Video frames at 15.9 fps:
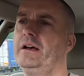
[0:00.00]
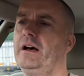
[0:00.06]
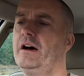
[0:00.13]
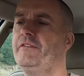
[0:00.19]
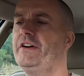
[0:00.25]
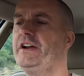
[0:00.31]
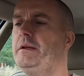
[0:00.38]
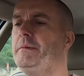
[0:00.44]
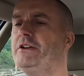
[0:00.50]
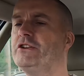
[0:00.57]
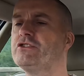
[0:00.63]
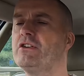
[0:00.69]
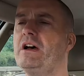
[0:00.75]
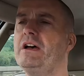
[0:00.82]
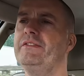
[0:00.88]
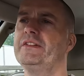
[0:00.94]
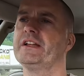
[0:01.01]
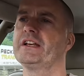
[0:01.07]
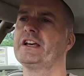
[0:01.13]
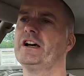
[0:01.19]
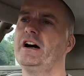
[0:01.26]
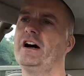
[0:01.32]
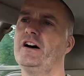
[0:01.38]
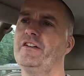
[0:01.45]
I've only been driving the
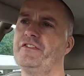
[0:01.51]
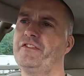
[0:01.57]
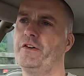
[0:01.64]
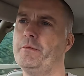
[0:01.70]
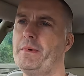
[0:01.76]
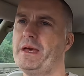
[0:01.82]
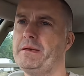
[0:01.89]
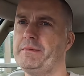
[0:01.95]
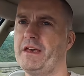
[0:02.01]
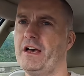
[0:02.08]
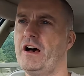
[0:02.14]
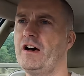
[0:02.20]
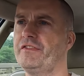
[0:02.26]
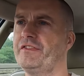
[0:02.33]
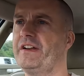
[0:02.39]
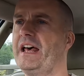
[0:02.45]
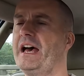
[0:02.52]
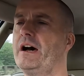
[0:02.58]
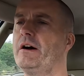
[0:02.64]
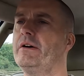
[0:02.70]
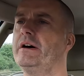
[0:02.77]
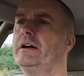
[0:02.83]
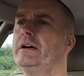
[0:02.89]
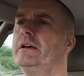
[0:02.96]
car for maybe half an
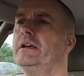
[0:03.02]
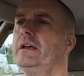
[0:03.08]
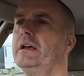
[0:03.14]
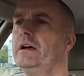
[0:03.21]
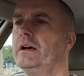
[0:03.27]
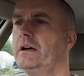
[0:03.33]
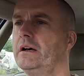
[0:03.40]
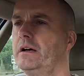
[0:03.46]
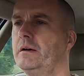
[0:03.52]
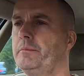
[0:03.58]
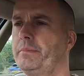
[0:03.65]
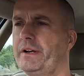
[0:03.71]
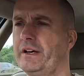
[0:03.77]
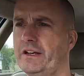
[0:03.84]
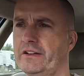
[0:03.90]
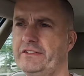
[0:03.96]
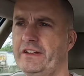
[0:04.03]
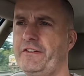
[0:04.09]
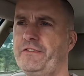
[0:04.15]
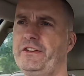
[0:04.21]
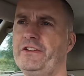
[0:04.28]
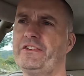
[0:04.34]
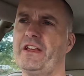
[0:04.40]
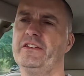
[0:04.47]
hour, but I could
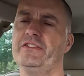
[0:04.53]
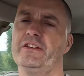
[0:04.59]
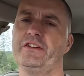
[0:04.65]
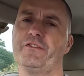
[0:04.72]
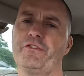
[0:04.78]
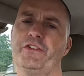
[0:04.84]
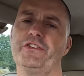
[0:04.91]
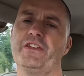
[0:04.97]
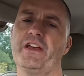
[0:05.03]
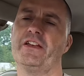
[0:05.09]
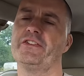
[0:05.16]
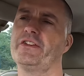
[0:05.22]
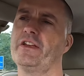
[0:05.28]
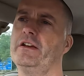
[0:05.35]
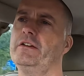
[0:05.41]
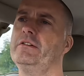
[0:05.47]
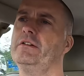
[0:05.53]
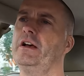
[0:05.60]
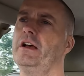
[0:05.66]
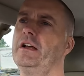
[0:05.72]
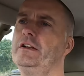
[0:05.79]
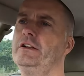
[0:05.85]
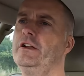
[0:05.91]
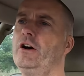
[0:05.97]
definitely sense a difference there. So
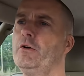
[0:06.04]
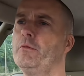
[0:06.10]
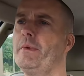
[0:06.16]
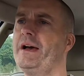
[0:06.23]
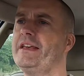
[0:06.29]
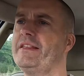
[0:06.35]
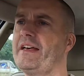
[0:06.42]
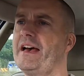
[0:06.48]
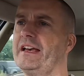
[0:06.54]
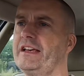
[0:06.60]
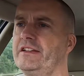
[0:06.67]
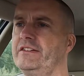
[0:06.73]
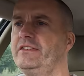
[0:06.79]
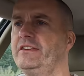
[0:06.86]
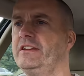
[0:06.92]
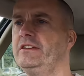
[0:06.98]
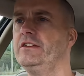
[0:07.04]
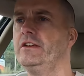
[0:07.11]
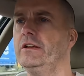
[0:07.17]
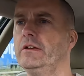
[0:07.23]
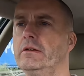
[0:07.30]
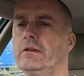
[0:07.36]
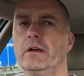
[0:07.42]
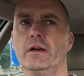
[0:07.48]
long may that
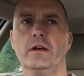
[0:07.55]
continue.